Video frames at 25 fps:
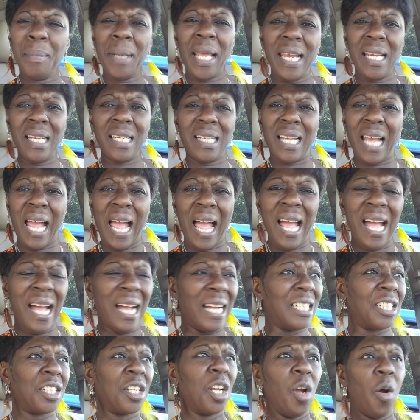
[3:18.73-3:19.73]
Like,
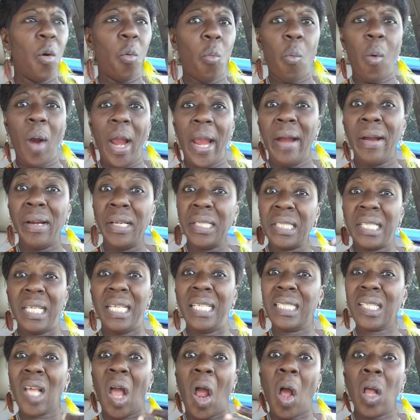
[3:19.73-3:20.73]
gosh, where is
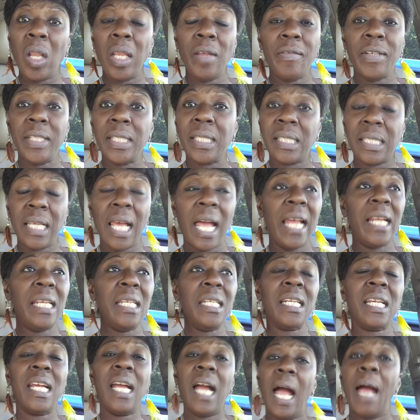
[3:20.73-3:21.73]
this all of a
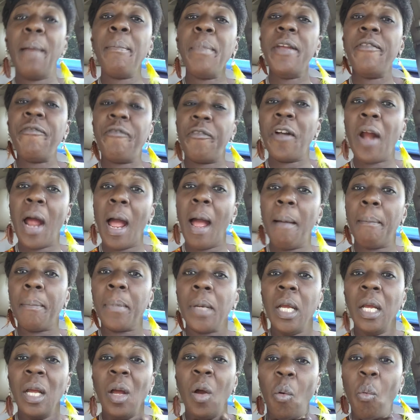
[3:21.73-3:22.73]
sudden coming
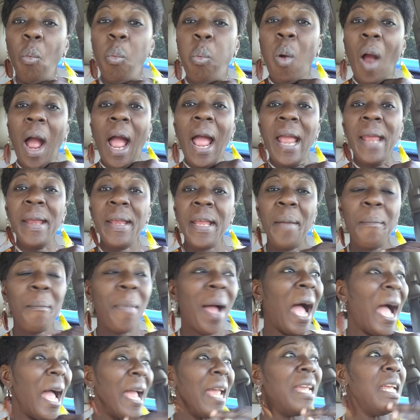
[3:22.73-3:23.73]
from? Why
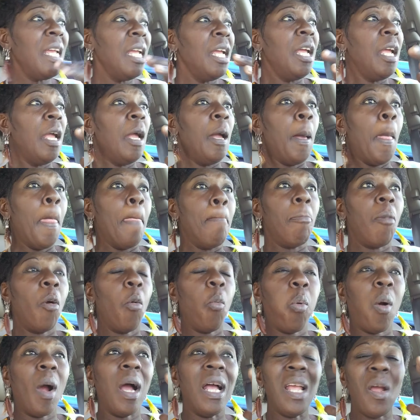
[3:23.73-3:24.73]
am I?
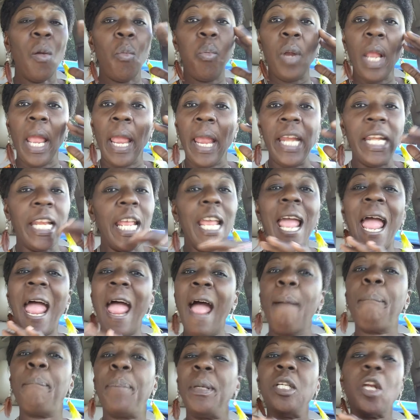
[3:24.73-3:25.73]
What? And it
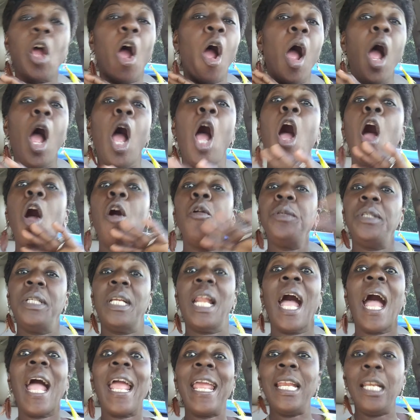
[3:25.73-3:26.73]
happened all
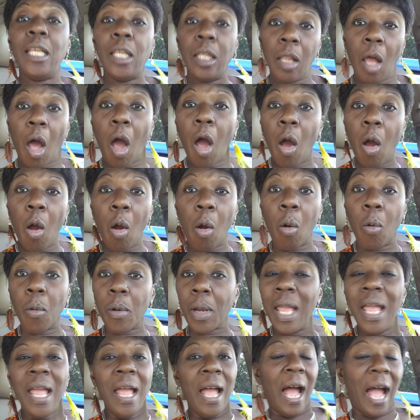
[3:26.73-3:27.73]
night
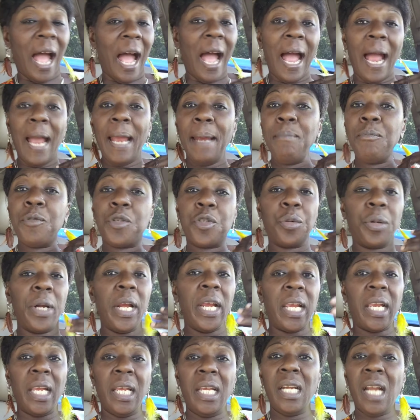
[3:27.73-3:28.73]
long. I'm
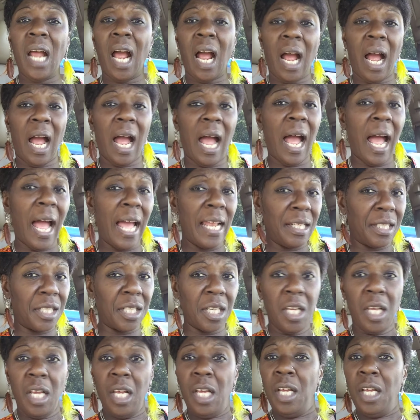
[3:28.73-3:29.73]
drinking hot